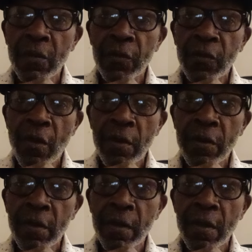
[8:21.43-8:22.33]

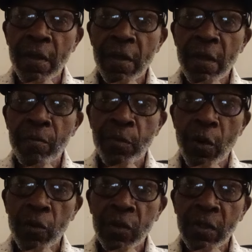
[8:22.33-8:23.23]
started
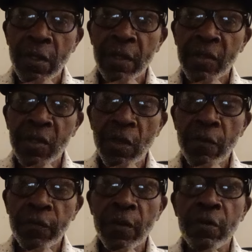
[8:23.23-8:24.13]
imposing a
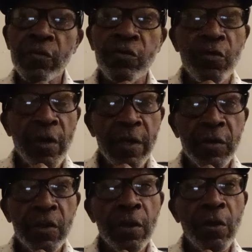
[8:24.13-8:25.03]

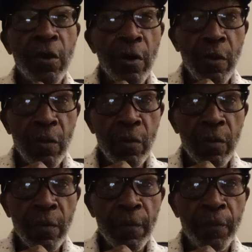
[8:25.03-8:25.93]
self-dress code.
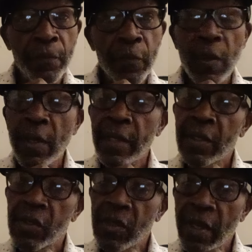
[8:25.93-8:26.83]
And at
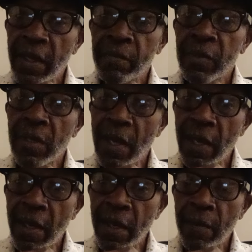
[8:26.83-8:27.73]
the same
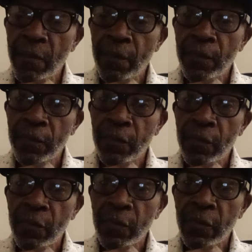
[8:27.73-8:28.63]
time,
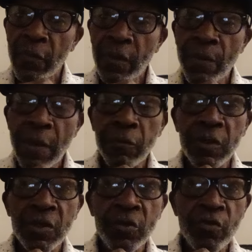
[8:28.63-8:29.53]
they come out with
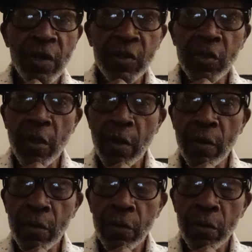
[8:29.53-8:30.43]
this dress
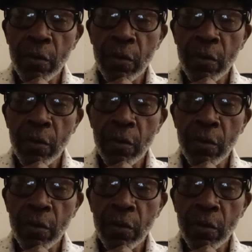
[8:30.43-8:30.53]
code.